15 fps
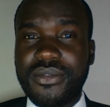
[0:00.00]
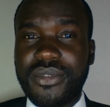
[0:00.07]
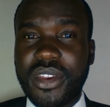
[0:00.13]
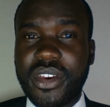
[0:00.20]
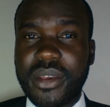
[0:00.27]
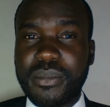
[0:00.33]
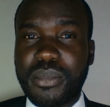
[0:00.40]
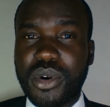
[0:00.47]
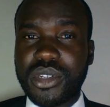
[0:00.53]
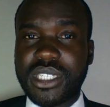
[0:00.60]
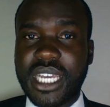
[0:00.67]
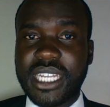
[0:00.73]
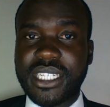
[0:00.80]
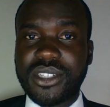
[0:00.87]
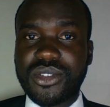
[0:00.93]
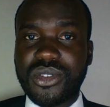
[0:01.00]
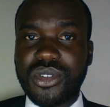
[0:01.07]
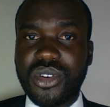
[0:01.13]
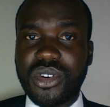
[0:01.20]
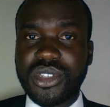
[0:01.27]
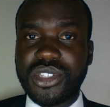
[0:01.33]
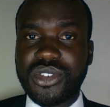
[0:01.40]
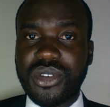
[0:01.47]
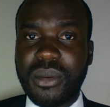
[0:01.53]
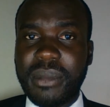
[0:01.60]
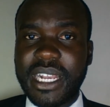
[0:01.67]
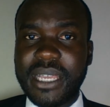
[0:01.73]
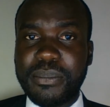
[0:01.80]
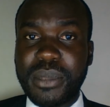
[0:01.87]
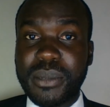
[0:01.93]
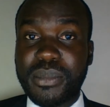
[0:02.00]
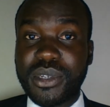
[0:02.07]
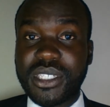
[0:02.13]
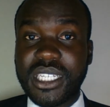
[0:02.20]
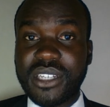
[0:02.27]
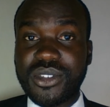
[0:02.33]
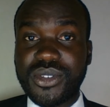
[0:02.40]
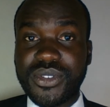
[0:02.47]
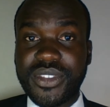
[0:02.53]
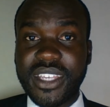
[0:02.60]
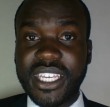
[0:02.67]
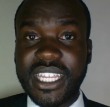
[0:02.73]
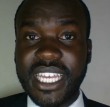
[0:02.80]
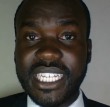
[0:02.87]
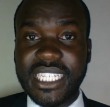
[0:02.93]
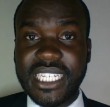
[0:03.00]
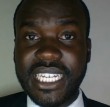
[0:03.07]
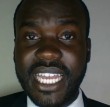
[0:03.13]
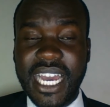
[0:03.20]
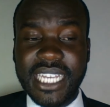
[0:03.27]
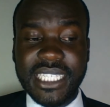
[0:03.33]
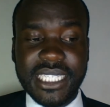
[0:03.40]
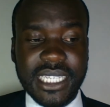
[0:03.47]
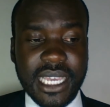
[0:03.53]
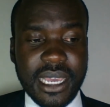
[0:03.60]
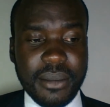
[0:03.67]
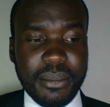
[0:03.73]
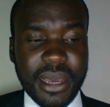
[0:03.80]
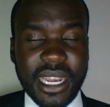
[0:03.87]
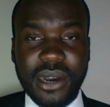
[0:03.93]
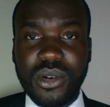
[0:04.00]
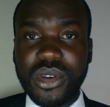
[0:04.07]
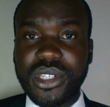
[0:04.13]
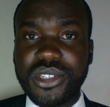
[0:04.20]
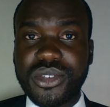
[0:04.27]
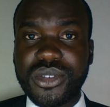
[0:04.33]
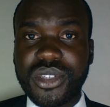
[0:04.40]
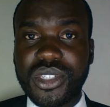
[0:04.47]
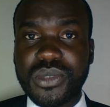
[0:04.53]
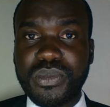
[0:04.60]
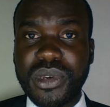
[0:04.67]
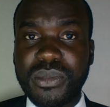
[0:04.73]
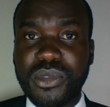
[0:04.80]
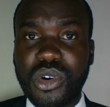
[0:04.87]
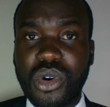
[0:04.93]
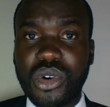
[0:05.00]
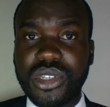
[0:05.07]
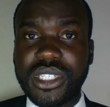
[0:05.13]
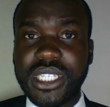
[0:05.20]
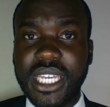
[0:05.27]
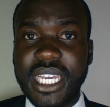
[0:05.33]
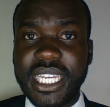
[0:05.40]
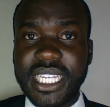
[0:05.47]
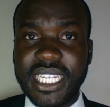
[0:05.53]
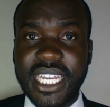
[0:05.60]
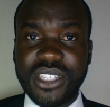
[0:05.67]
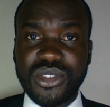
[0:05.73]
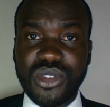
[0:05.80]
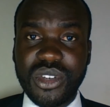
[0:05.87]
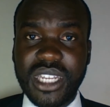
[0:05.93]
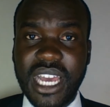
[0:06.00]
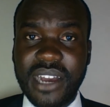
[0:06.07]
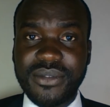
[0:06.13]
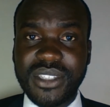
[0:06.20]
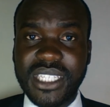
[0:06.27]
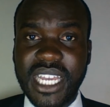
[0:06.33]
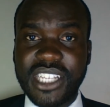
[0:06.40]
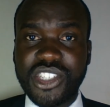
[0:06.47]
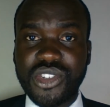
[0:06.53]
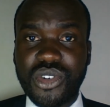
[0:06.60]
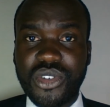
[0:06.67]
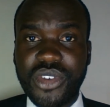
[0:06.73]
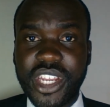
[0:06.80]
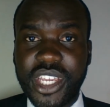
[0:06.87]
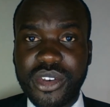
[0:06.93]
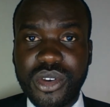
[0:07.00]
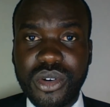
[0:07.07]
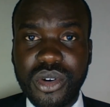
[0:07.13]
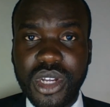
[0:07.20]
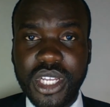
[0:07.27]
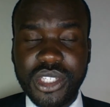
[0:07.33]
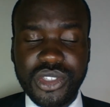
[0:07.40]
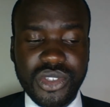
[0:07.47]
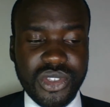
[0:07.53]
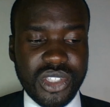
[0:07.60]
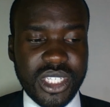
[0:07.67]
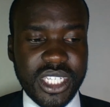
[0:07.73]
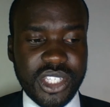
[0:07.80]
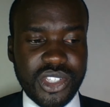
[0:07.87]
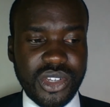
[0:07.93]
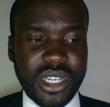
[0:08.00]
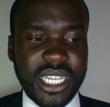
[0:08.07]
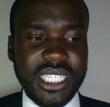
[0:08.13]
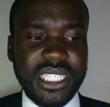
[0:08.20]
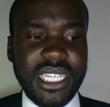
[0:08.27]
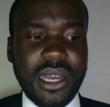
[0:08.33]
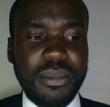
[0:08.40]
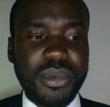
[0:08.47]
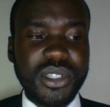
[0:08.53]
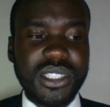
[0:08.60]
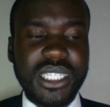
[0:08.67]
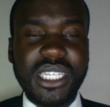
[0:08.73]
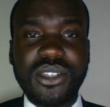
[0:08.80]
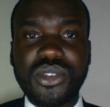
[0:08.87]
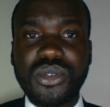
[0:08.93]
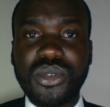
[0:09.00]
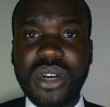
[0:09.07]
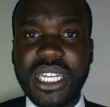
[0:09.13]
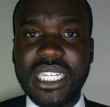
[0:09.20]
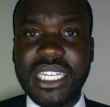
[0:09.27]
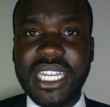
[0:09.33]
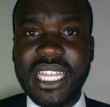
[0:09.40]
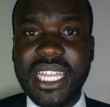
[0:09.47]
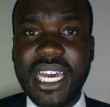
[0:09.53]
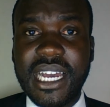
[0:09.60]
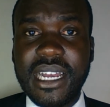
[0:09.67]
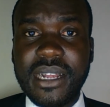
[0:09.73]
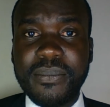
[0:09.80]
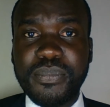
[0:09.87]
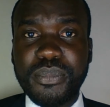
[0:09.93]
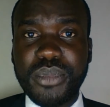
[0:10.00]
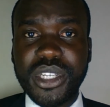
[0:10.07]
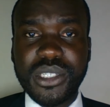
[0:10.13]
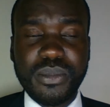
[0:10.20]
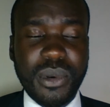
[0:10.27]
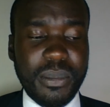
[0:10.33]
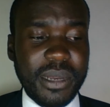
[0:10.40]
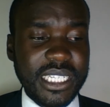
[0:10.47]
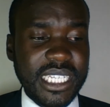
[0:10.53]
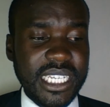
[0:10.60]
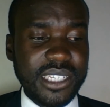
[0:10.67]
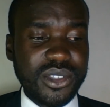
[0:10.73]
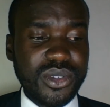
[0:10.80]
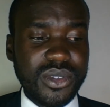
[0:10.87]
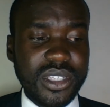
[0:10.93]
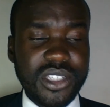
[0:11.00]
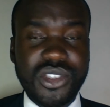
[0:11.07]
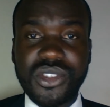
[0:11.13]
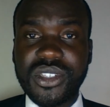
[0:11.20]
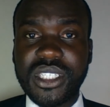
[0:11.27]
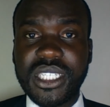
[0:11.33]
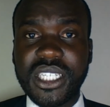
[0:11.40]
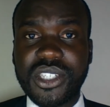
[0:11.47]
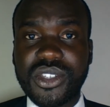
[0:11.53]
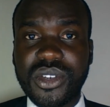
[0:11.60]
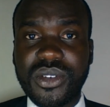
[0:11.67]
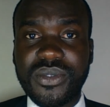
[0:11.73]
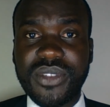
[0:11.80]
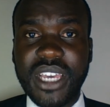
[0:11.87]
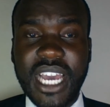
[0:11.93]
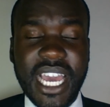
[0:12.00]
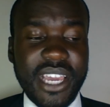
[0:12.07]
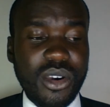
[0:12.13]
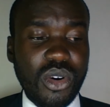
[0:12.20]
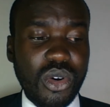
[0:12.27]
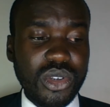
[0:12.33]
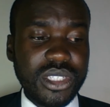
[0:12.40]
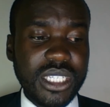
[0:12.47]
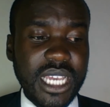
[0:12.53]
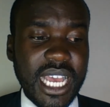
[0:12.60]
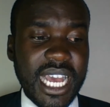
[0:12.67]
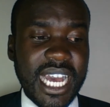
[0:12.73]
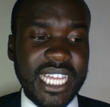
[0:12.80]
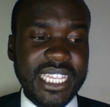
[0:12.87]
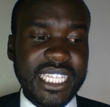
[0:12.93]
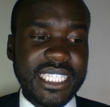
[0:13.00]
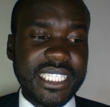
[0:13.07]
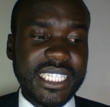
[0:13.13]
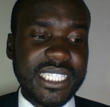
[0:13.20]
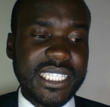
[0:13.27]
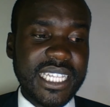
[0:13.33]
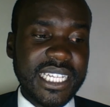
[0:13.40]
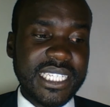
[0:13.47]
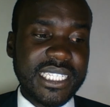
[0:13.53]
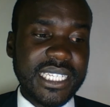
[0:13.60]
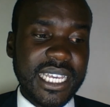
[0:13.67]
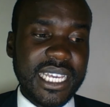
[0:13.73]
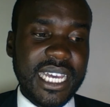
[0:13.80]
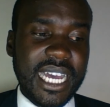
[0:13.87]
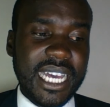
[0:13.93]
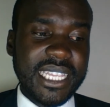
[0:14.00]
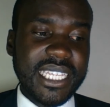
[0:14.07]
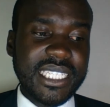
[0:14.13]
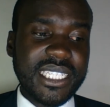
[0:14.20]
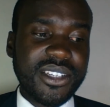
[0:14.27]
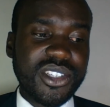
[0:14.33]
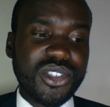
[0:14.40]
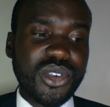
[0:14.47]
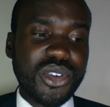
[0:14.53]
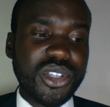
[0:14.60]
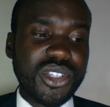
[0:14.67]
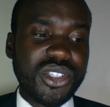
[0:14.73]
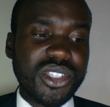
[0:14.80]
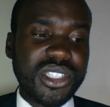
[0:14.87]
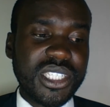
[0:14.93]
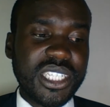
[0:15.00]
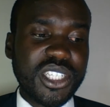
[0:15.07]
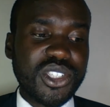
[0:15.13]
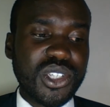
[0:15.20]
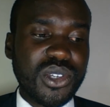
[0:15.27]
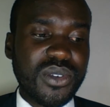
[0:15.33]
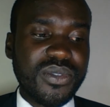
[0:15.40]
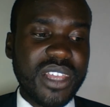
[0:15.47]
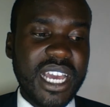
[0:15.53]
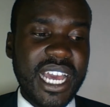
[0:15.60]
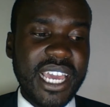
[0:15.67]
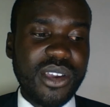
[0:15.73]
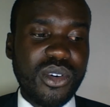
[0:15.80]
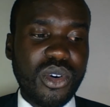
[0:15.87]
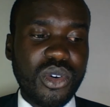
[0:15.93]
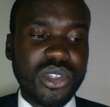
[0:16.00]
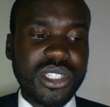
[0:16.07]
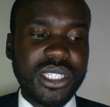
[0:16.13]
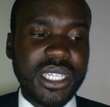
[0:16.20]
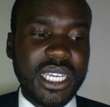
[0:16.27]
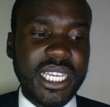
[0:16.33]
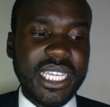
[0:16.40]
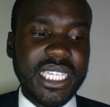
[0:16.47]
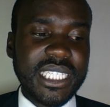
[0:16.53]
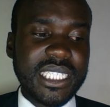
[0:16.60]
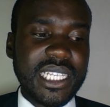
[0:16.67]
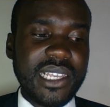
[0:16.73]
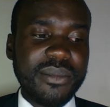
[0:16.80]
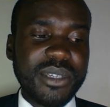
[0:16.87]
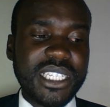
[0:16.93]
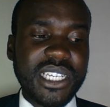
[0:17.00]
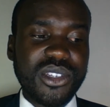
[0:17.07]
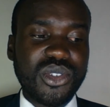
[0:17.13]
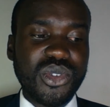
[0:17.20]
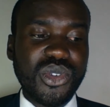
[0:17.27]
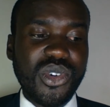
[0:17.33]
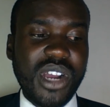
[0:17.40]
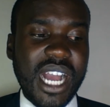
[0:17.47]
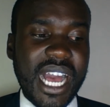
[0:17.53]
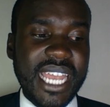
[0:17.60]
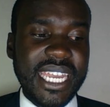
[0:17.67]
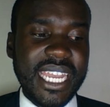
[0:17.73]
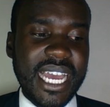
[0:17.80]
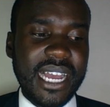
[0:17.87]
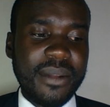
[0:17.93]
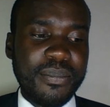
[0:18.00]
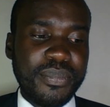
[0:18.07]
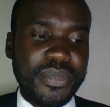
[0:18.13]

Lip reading: very important to note. Normally people tend to think that it does, but according to the Supreme Court, it does not have such original jurisdiction. Let's now proceed to look at another principle pertaining to the jurisdiction of the High Court, and this is that the territorial jurisdiction of the High Court is limited to Uganda.